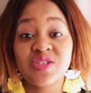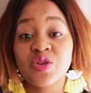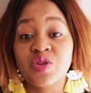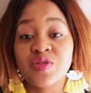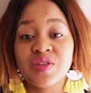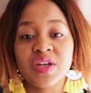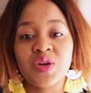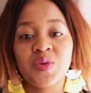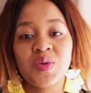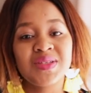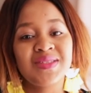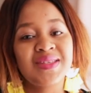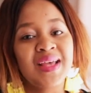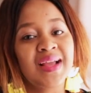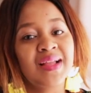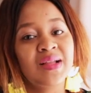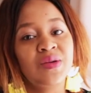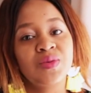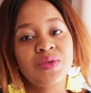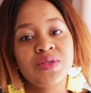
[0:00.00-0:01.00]
So they know
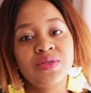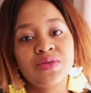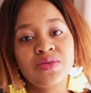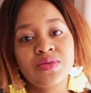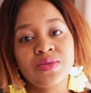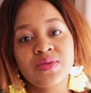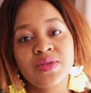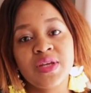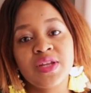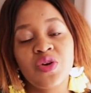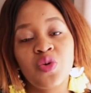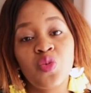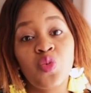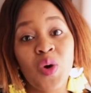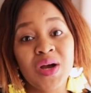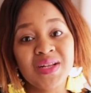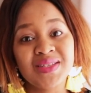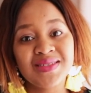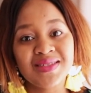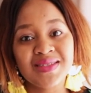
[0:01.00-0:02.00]
exactly what to do. They know
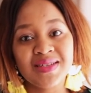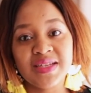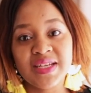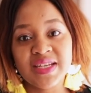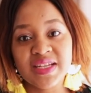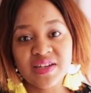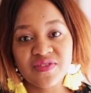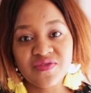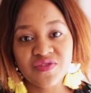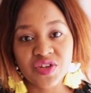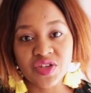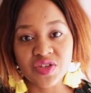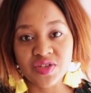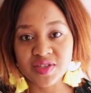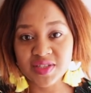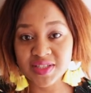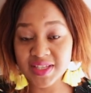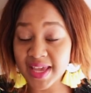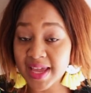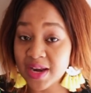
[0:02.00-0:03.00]
what's needed for your
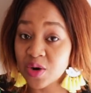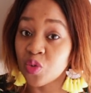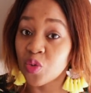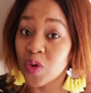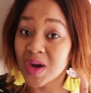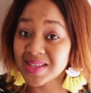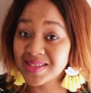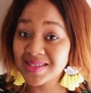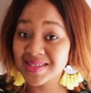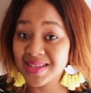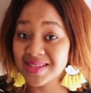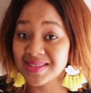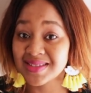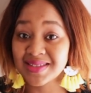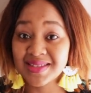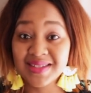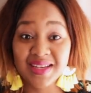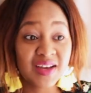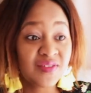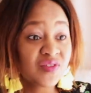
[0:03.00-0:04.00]
skin, what's
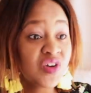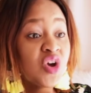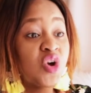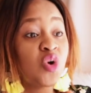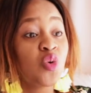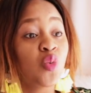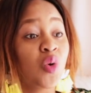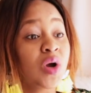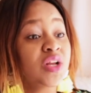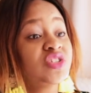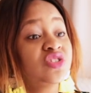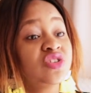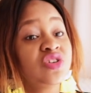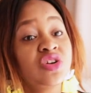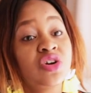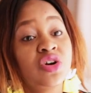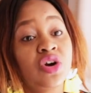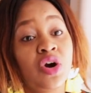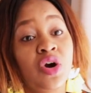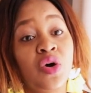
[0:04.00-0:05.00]
sensitive, what
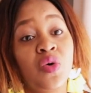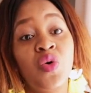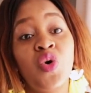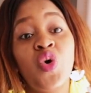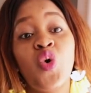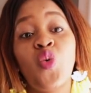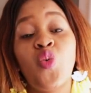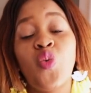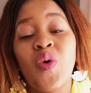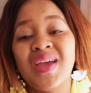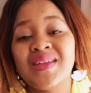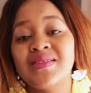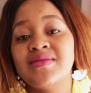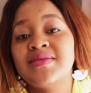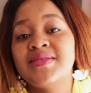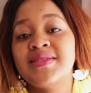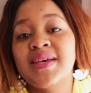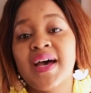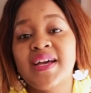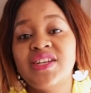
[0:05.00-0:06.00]
shouldn't go, where
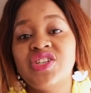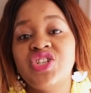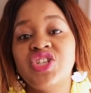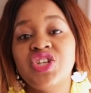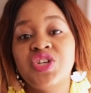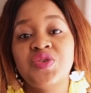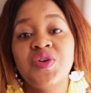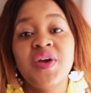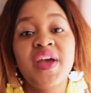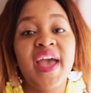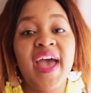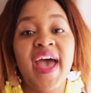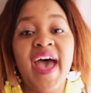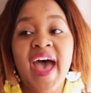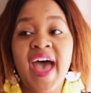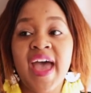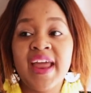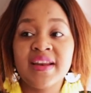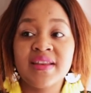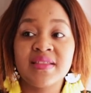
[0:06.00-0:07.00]
to touch you.
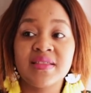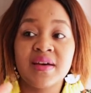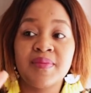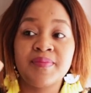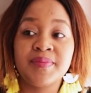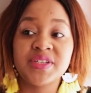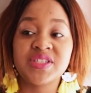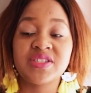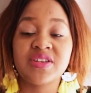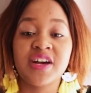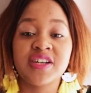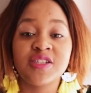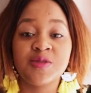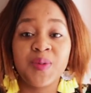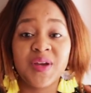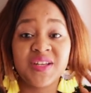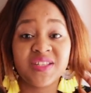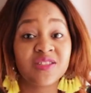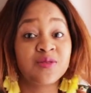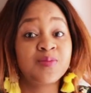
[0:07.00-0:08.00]
And the massage
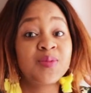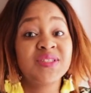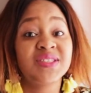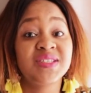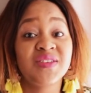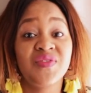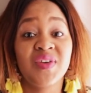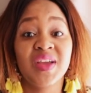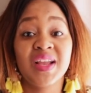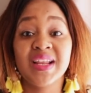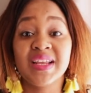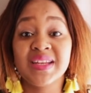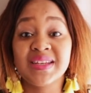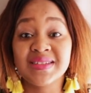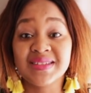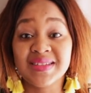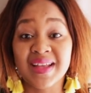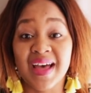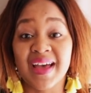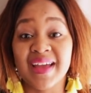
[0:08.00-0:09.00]
bed is specifically
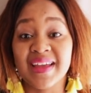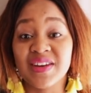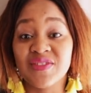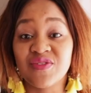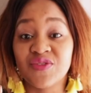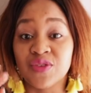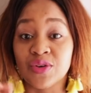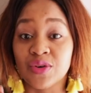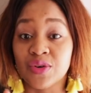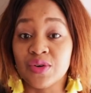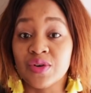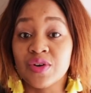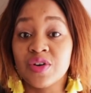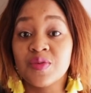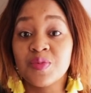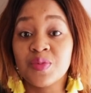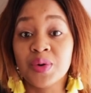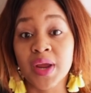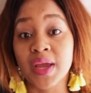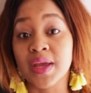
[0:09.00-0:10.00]
designed for
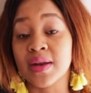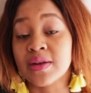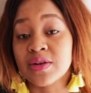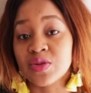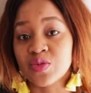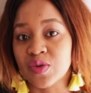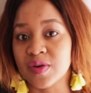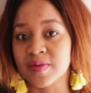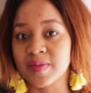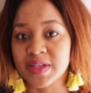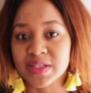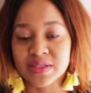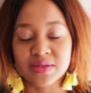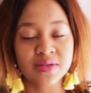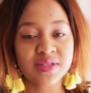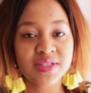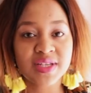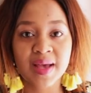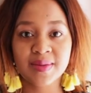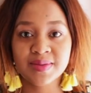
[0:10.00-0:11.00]
pregnant women.
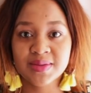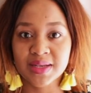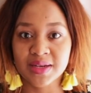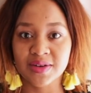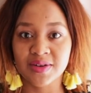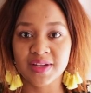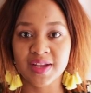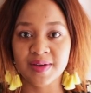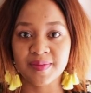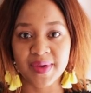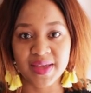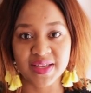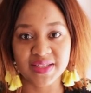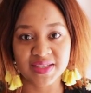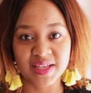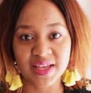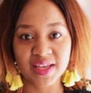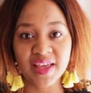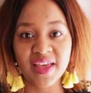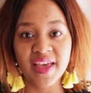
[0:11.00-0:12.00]
So it's absolutely
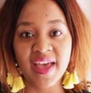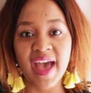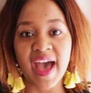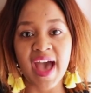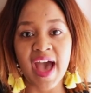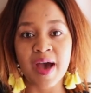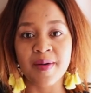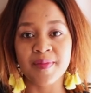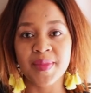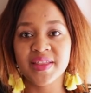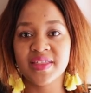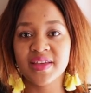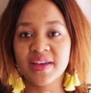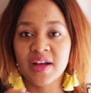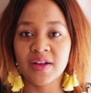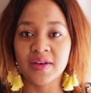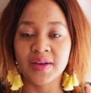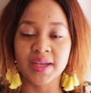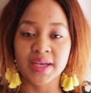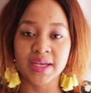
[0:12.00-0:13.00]
amazing. I
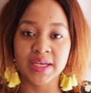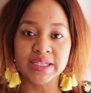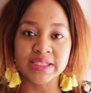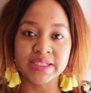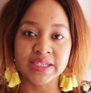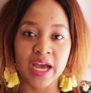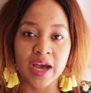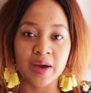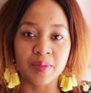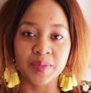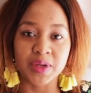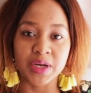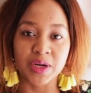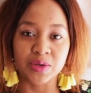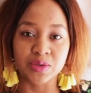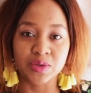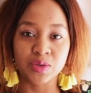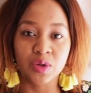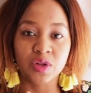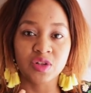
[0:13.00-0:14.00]
think I'll link it down
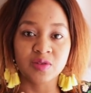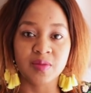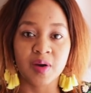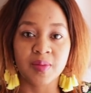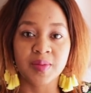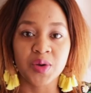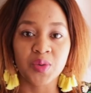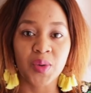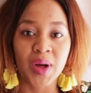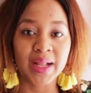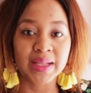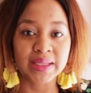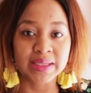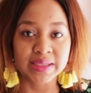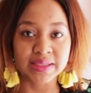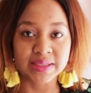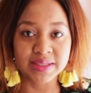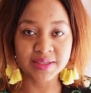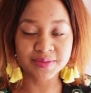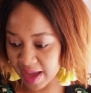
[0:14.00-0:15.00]
below. It's called Mommy
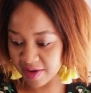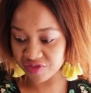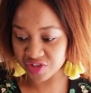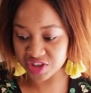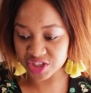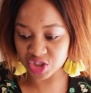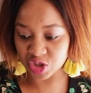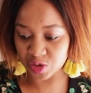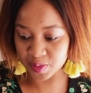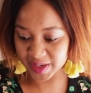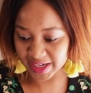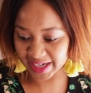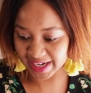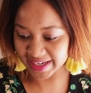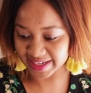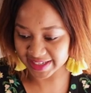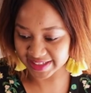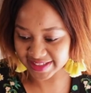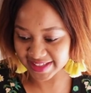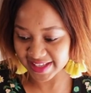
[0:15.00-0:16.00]
Wellness for the Joburg
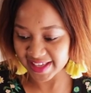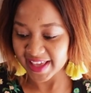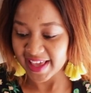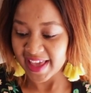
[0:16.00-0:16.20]
ladies.